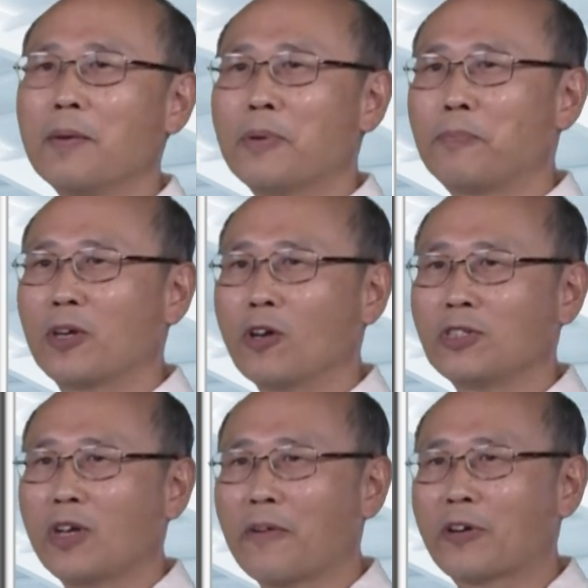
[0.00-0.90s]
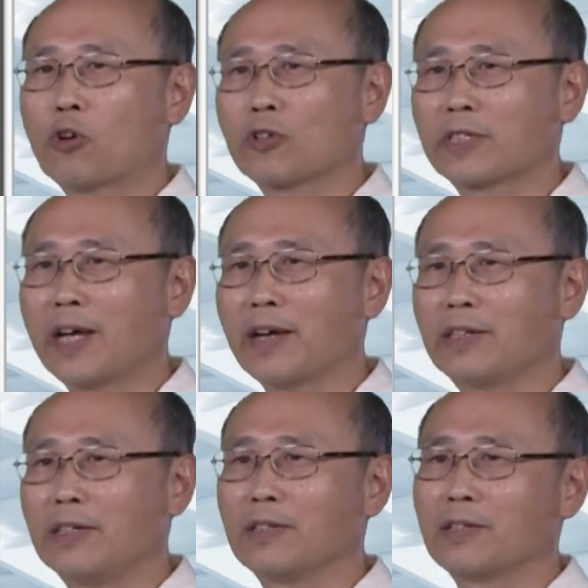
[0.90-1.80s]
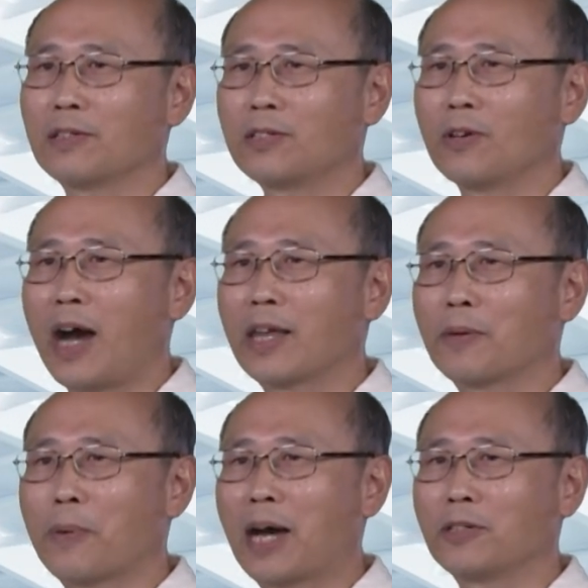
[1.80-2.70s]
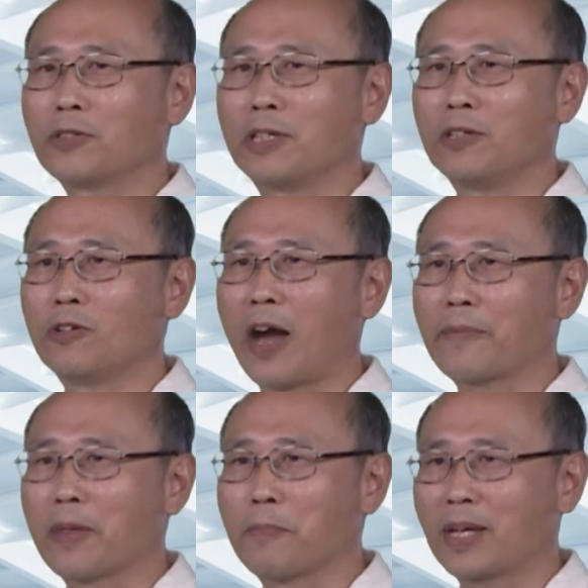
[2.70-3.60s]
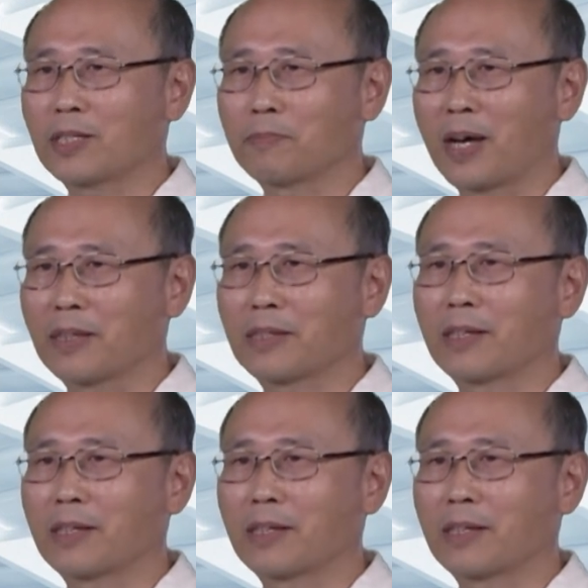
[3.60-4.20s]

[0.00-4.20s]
But because you have a cosine here, so on the boundary, you have the maximum